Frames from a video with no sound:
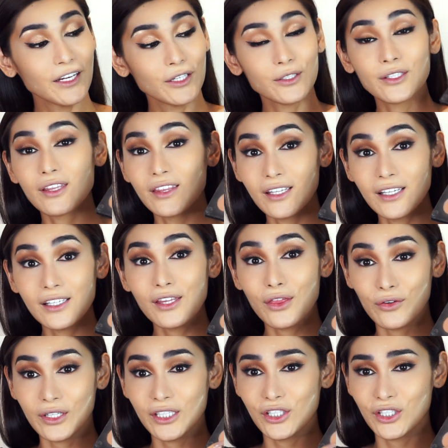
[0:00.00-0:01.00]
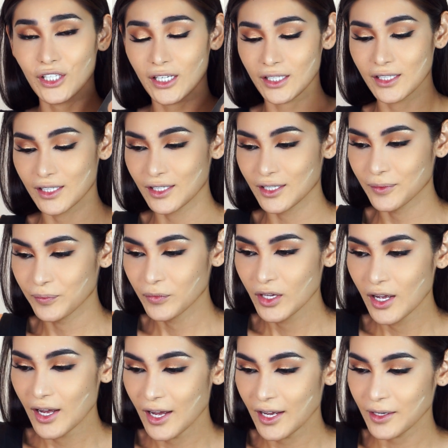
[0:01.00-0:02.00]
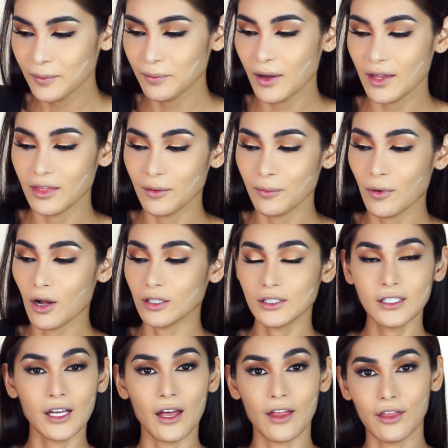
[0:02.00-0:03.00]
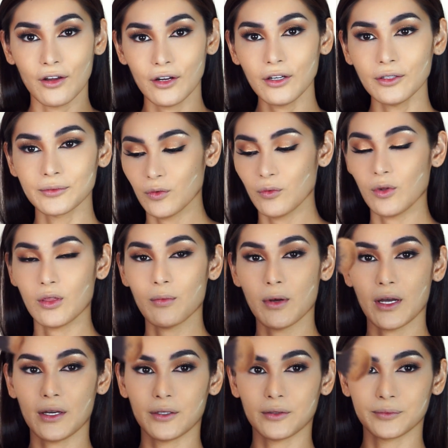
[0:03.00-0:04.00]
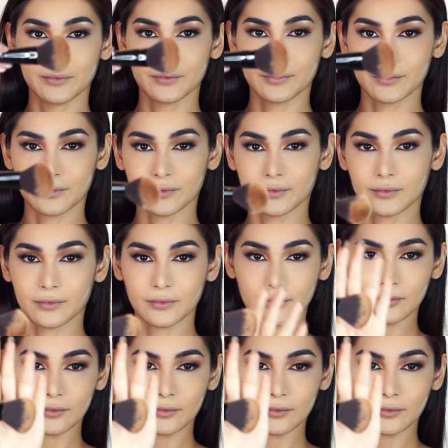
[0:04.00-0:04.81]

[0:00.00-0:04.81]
use these 3 shades. I combine them all together with my fluffy brush